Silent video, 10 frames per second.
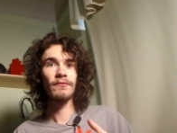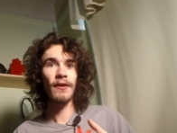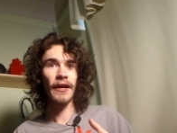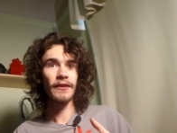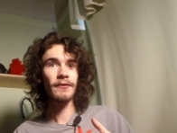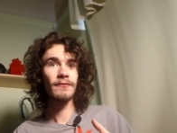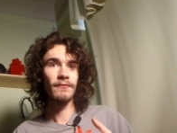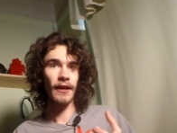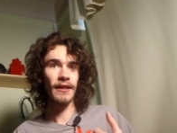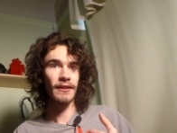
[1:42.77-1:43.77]
fighter,
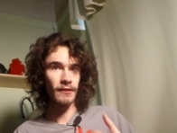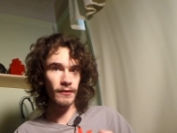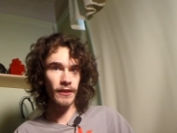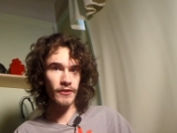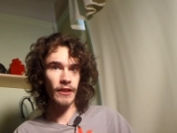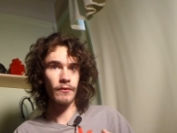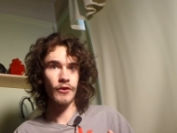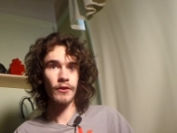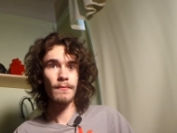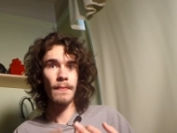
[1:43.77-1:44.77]
fighting
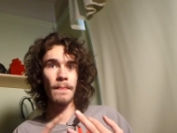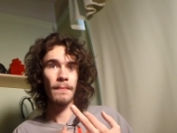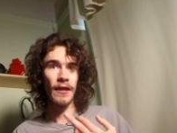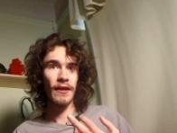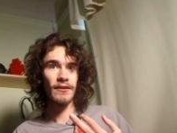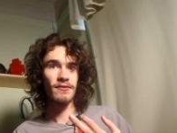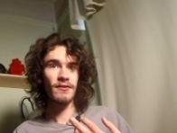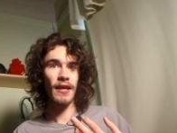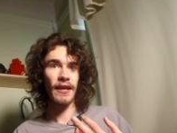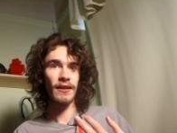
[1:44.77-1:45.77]
extinguisher,
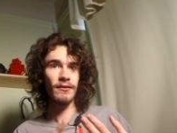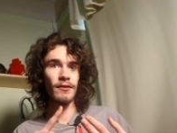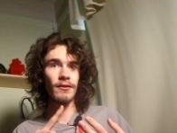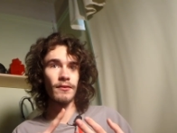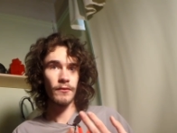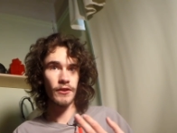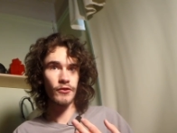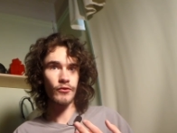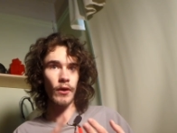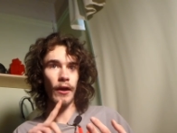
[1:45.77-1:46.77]
sand, which
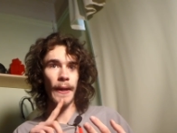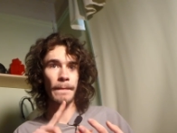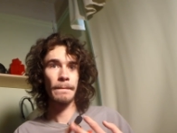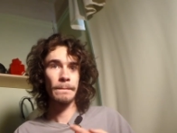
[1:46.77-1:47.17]
is dry,